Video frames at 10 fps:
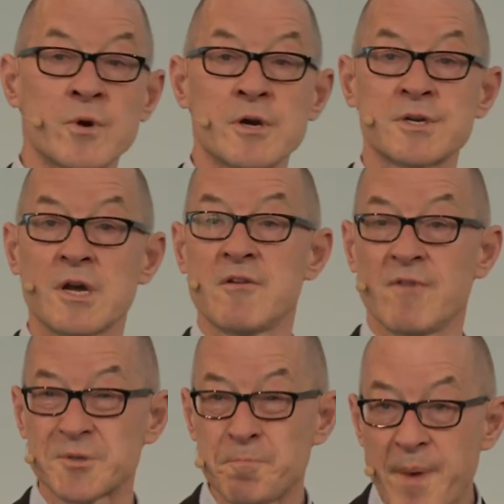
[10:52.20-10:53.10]
world
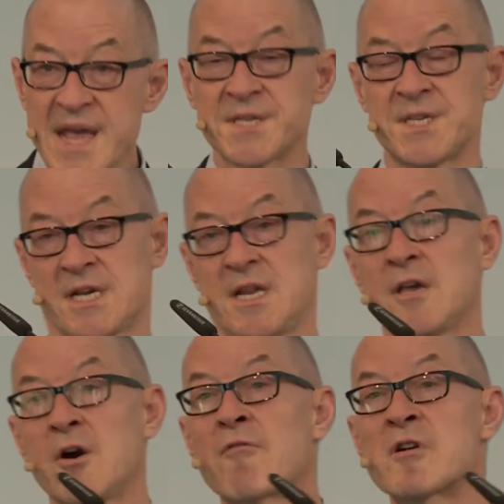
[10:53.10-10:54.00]
was basically
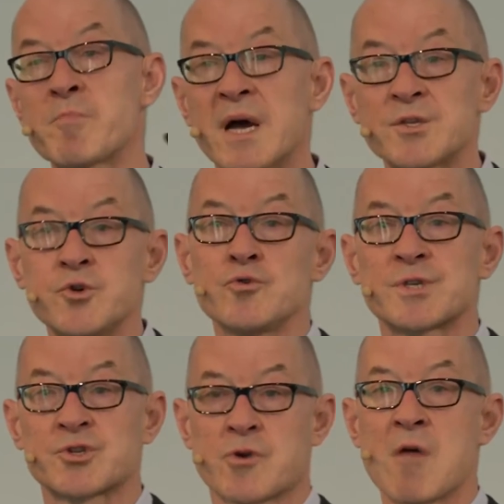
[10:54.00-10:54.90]
governed by two
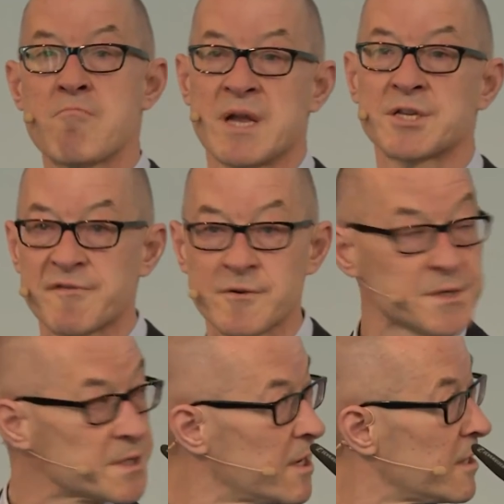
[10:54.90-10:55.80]
strong
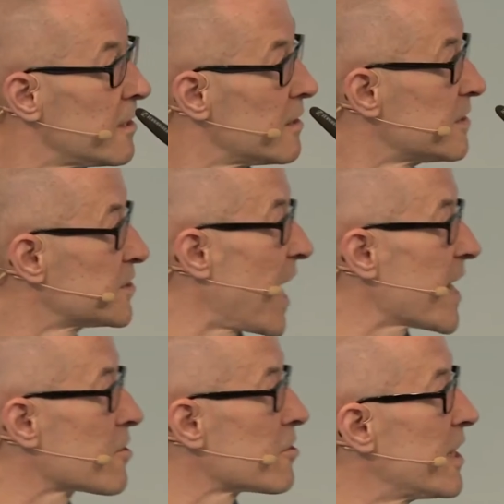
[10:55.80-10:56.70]
metaphors, the
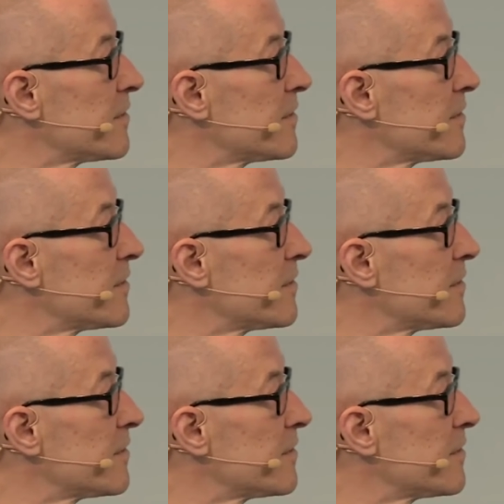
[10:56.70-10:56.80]
tanker and